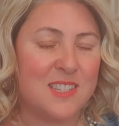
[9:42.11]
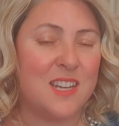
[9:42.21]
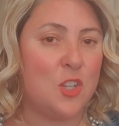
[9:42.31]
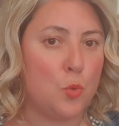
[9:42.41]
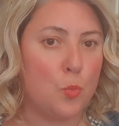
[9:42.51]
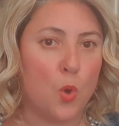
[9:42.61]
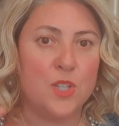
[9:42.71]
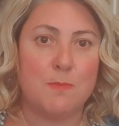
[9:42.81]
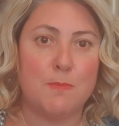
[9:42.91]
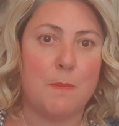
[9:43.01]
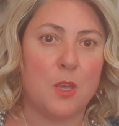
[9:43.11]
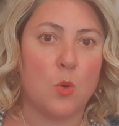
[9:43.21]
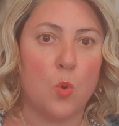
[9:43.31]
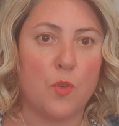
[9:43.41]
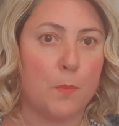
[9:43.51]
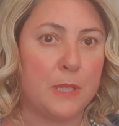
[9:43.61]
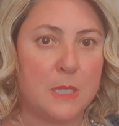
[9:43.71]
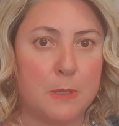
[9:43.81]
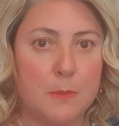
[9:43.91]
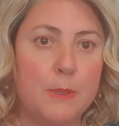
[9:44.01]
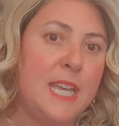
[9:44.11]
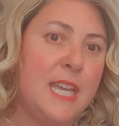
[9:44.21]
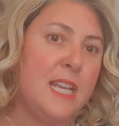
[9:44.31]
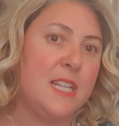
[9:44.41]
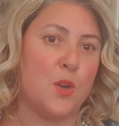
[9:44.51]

and then you want to maybe go for Please Please Please,